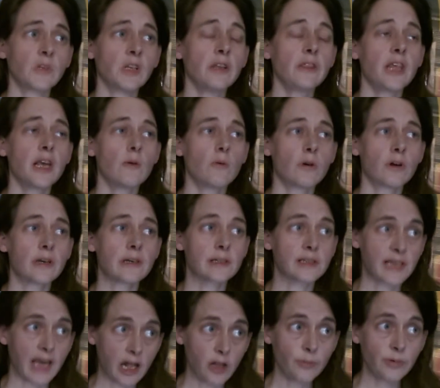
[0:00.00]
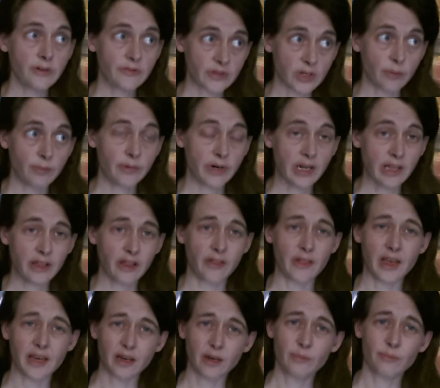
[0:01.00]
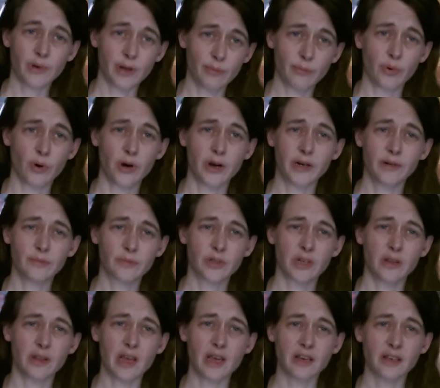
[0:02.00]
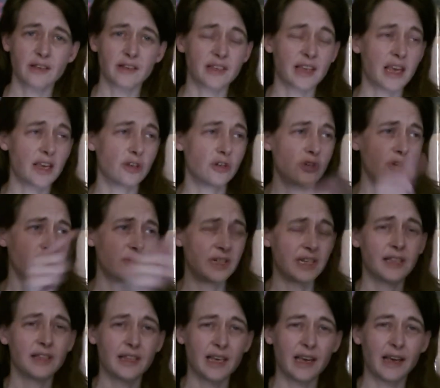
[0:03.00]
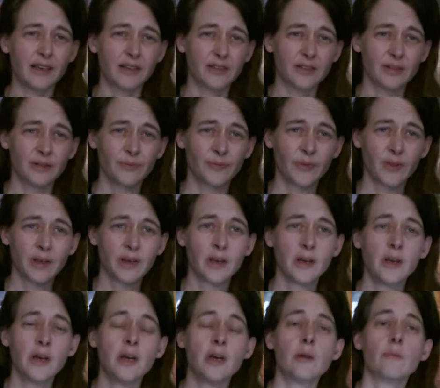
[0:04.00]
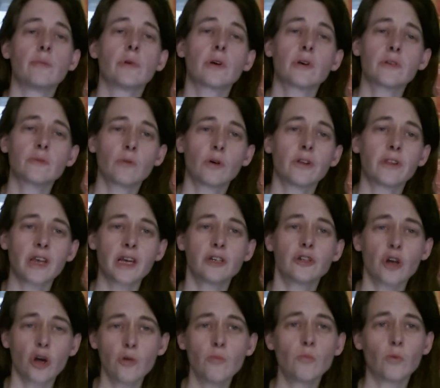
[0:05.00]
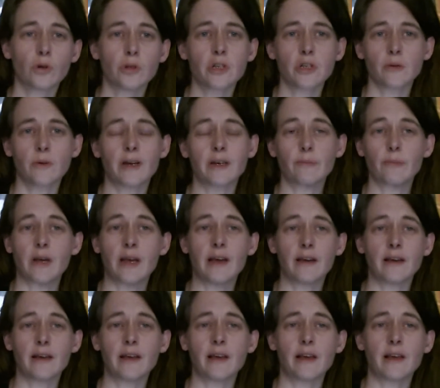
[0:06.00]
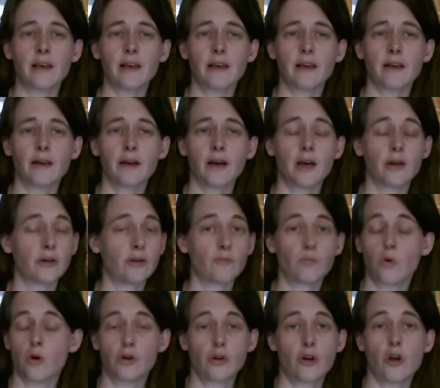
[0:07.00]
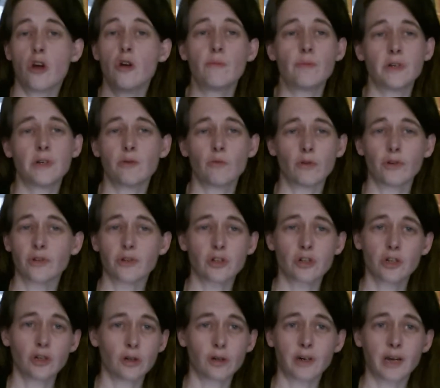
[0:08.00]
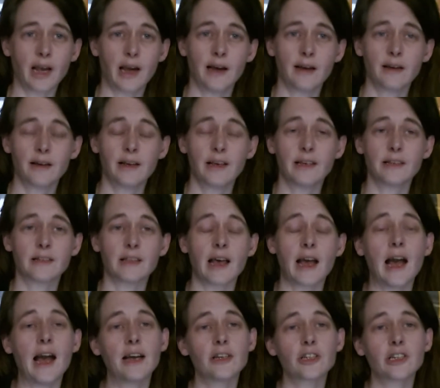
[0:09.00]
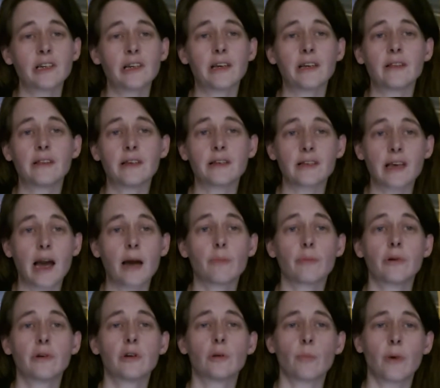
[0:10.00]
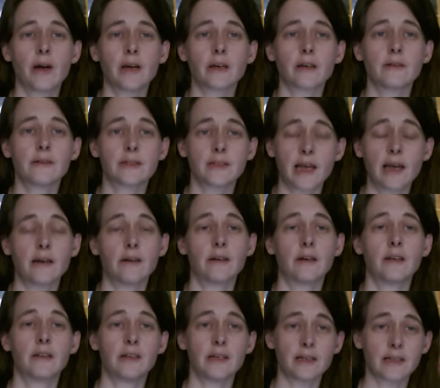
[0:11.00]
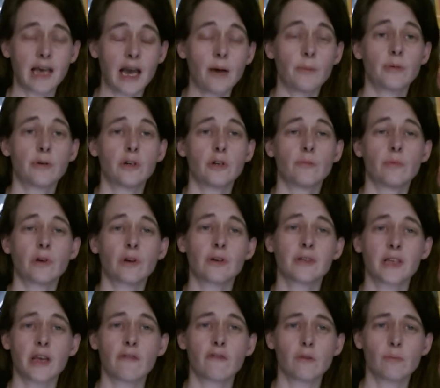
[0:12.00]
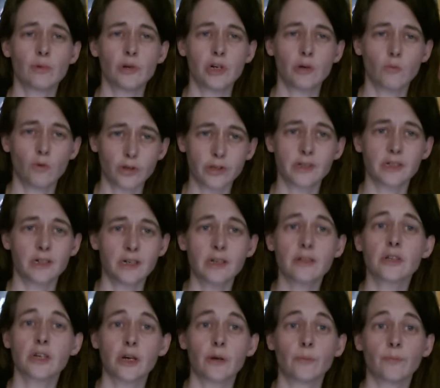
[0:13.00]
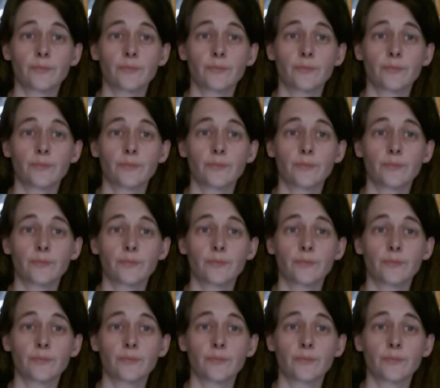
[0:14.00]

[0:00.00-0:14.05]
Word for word: They want a scalp of somebody that they can pinpoint so they can say, you did this. Because what they don't want to admit, and what nobody wants to look at, is that actually this happened by consent and this happened because everybody wanted it to